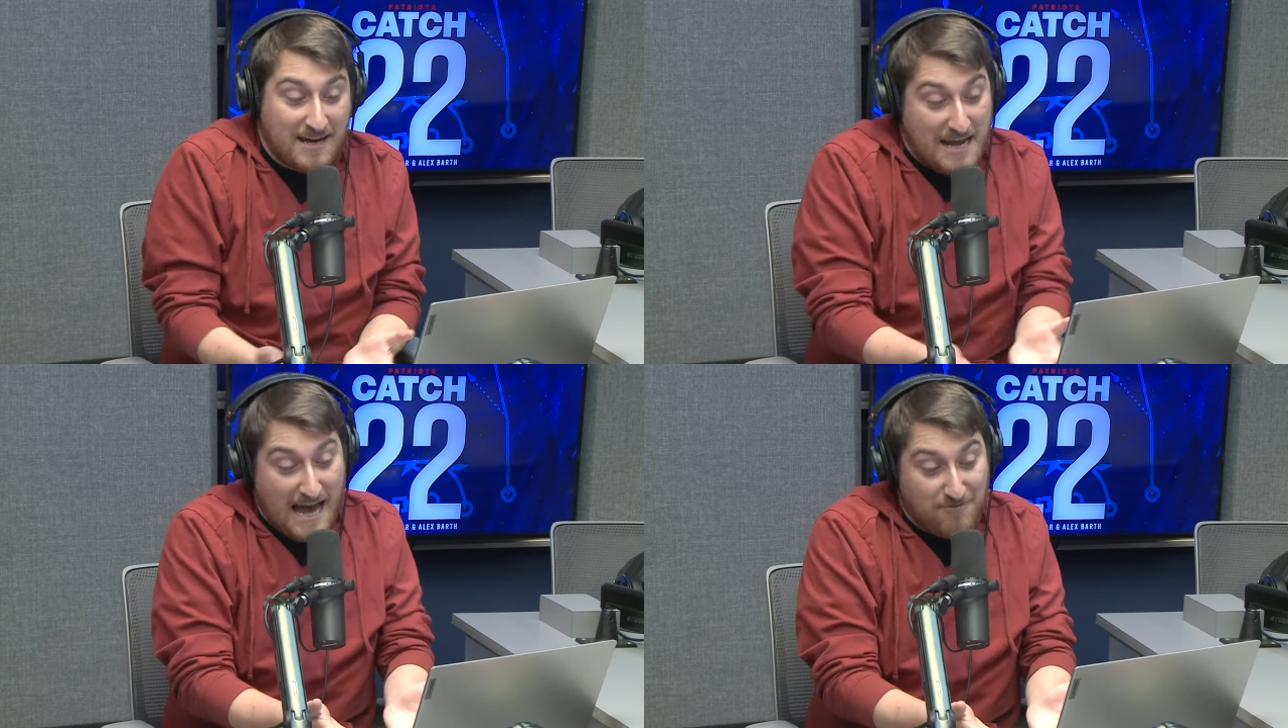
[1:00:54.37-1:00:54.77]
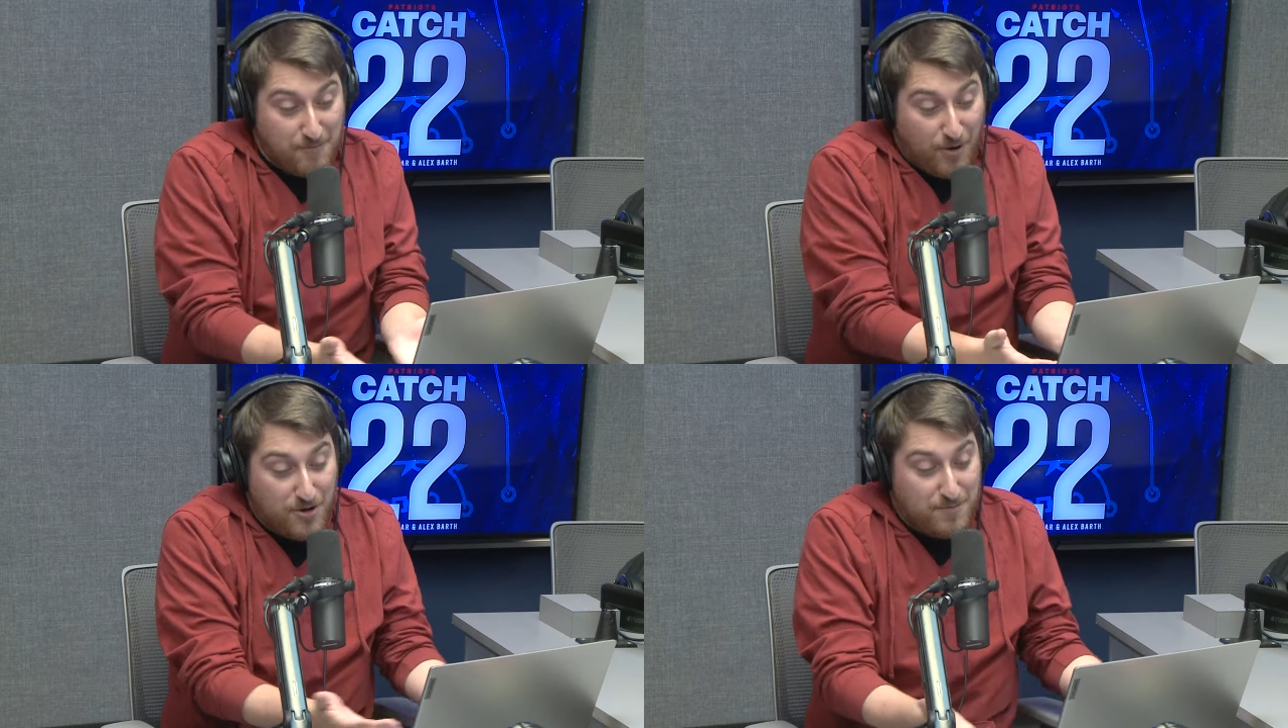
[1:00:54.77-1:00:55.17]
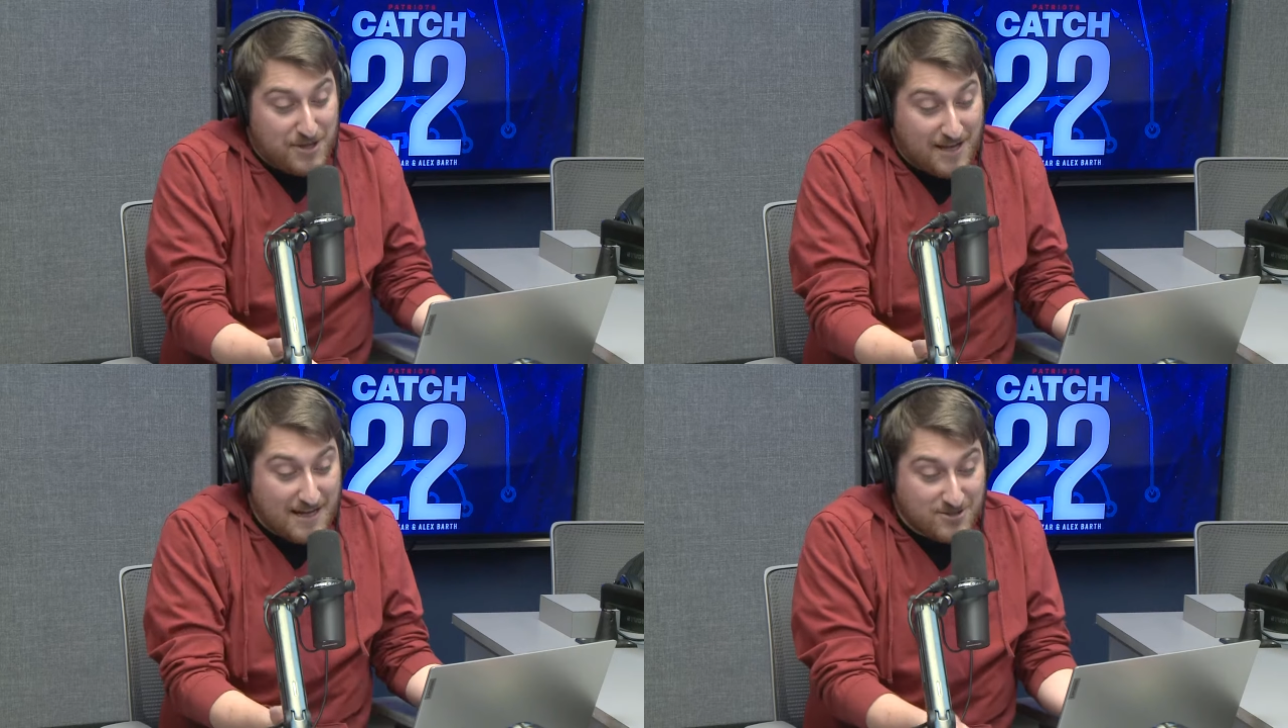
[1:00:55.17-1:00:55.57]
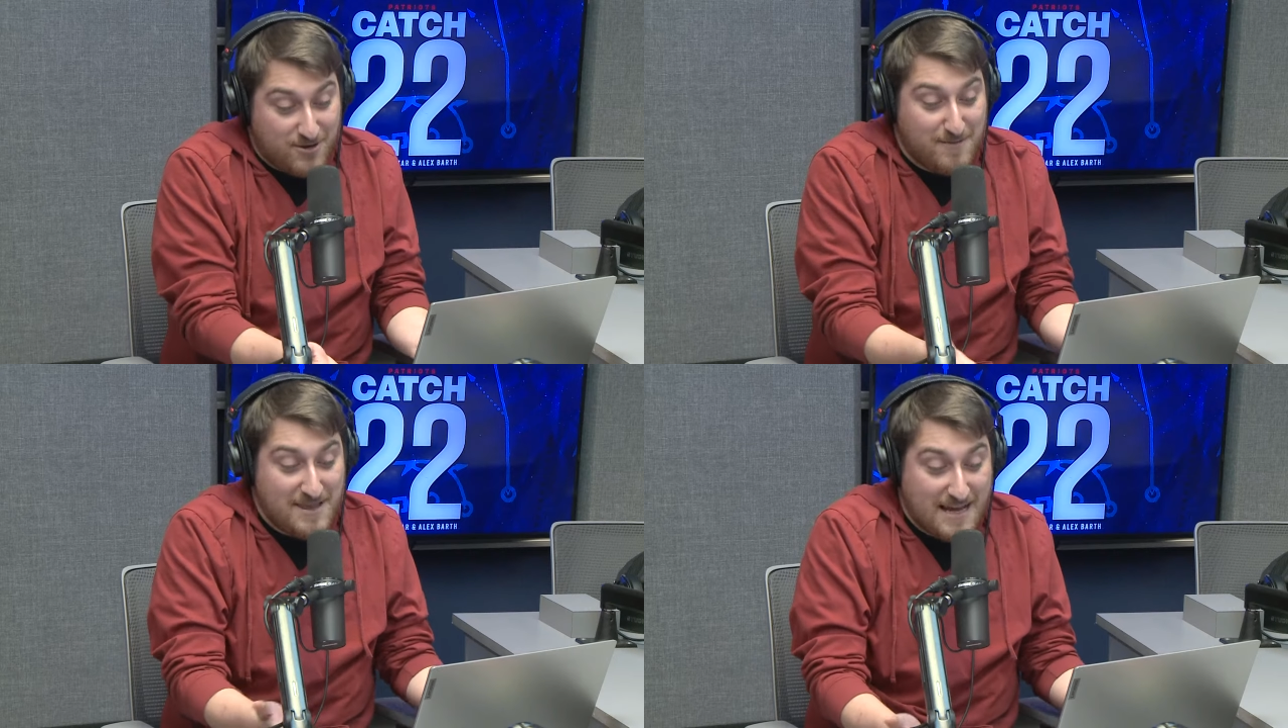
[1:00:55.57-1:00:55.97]
and you have a bowl to put the ice
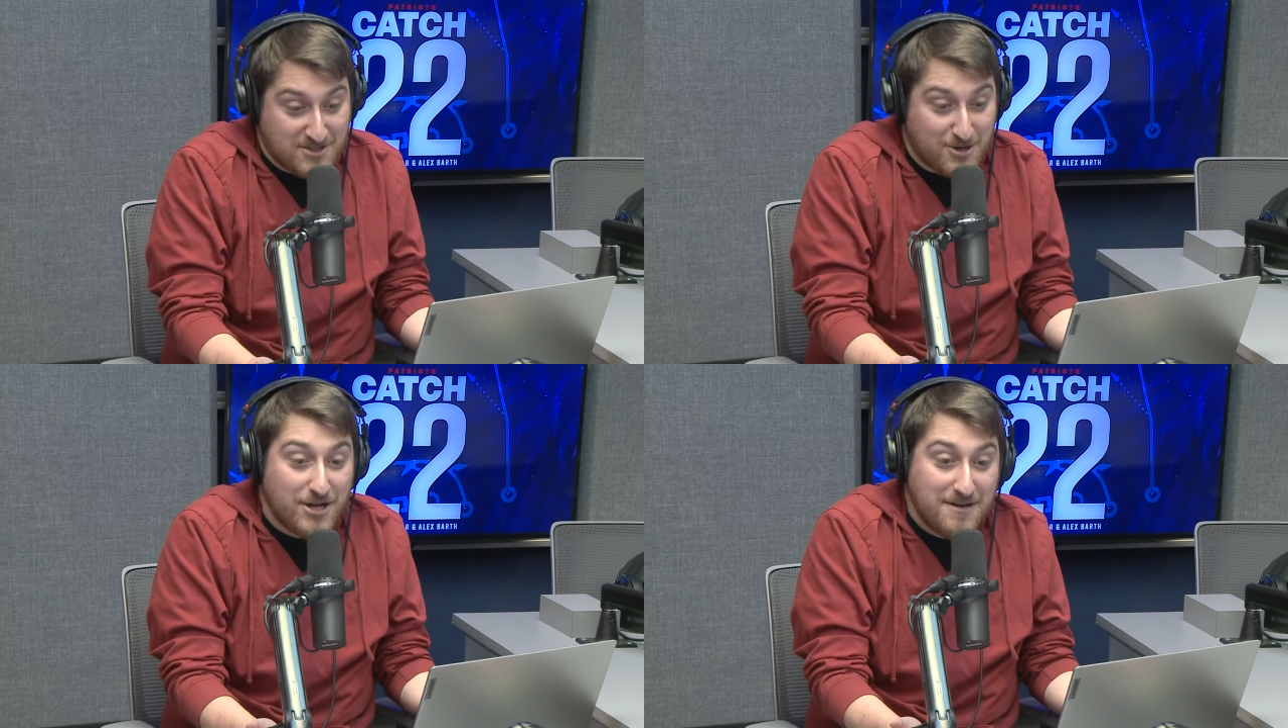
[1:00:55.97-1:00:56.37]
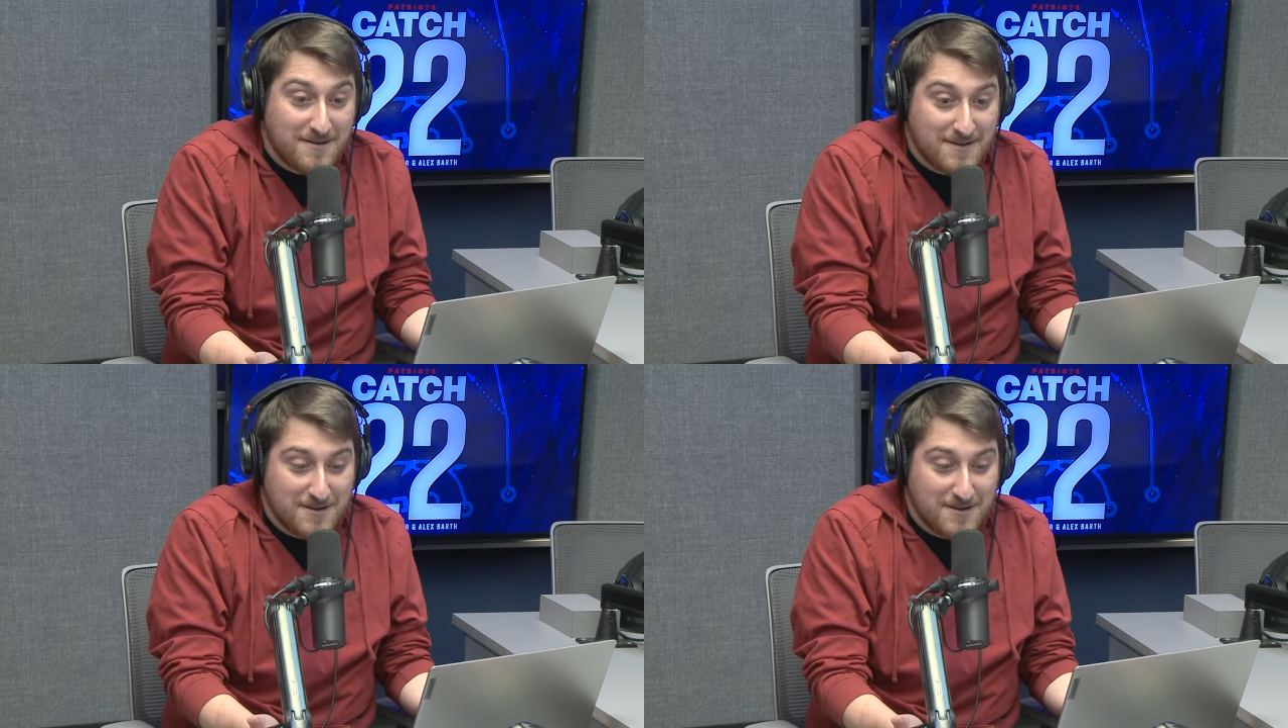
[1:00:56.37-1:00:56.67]
cream in. That's good.